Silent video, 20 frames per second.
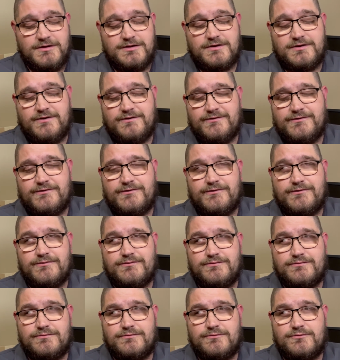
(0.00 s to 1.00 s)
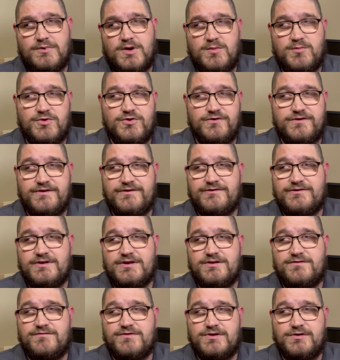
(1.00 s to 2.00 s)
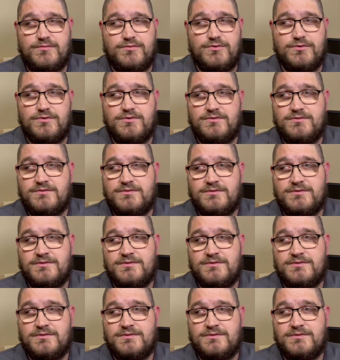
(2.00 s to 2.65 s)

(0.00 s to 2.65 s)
because Grammarly is not available